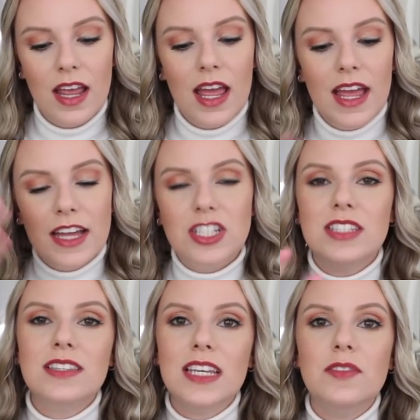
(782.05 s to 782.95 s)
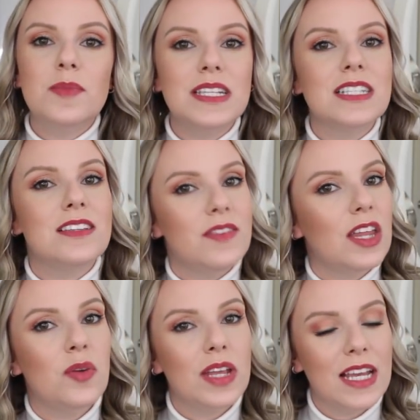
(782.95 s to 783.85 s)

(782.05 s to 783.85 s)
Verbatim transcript: It just leaves my skin feeling